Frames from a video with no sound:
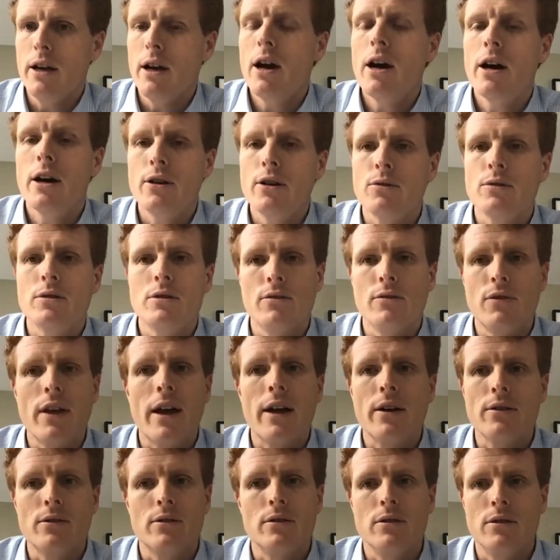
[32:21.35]
hundreds of
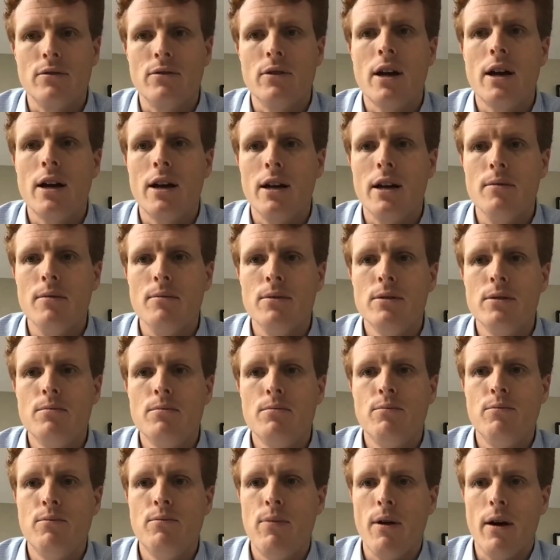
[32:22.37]
thousands of times,
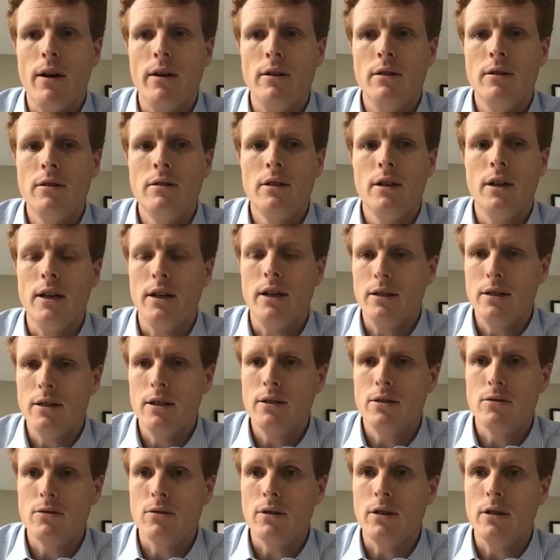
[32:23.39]
but in its
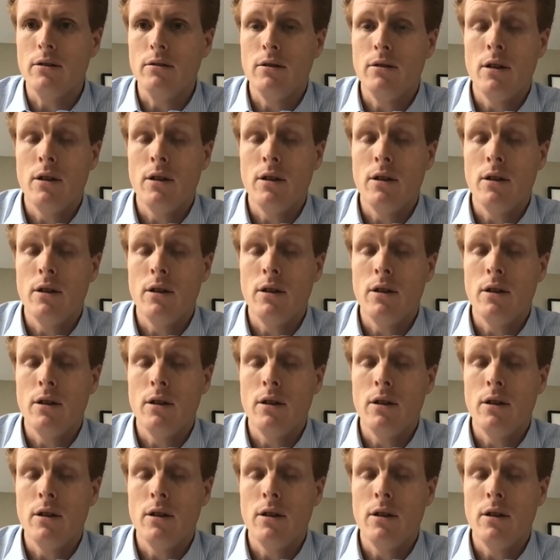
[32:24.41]
history,